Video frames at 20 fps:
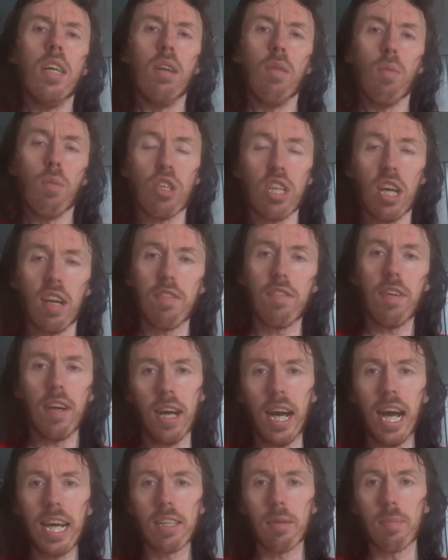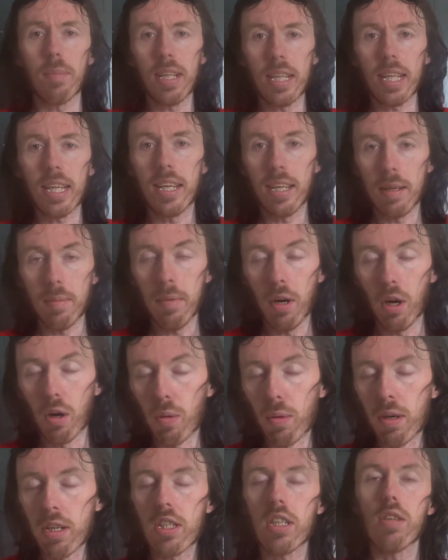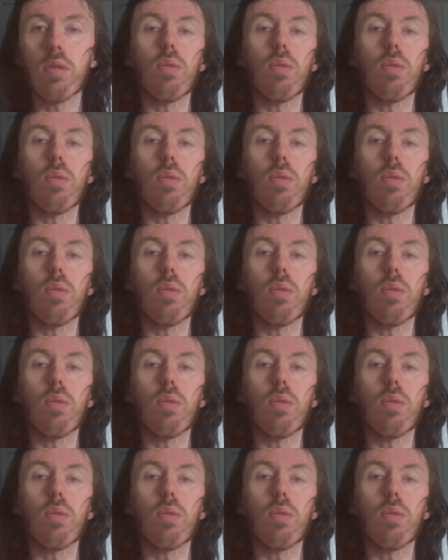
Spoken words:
Which I've had a million and always